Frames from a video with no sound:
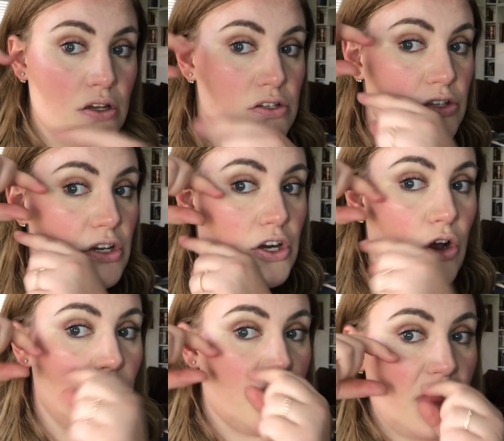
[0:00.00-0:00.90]
So they're gonna
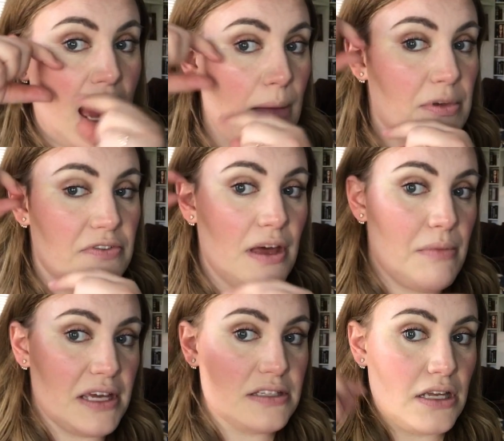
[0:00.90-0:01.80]
overlap, if that
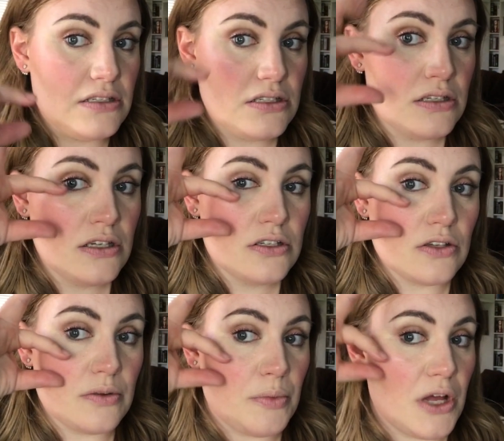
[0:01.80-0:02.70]
makes sense. So
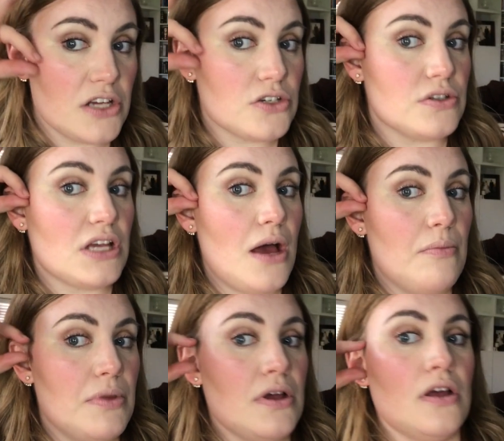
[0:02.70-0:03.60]
the blush goes
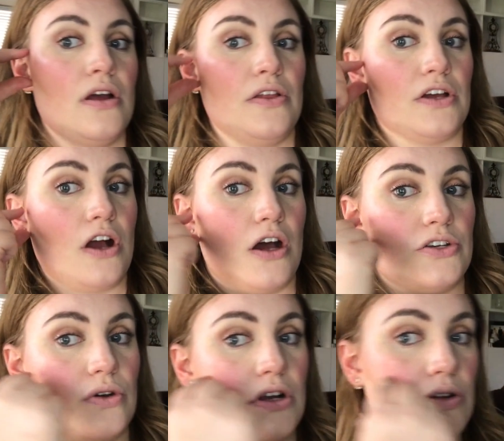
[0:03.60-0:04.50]
up, the
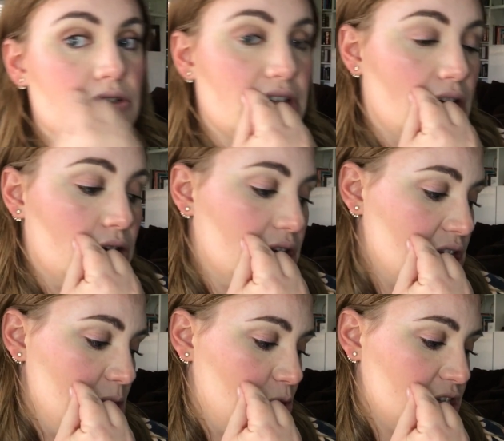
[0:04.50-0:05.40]
contour goes down and
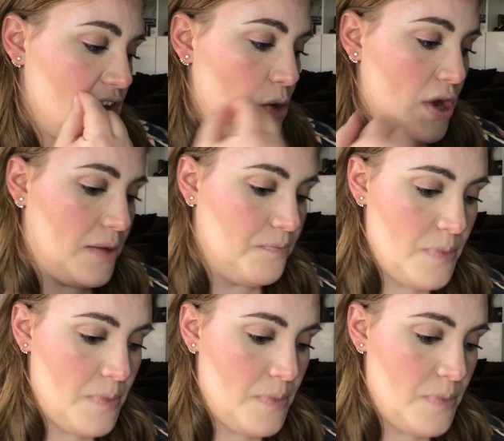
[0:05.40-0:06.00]
tapers that way.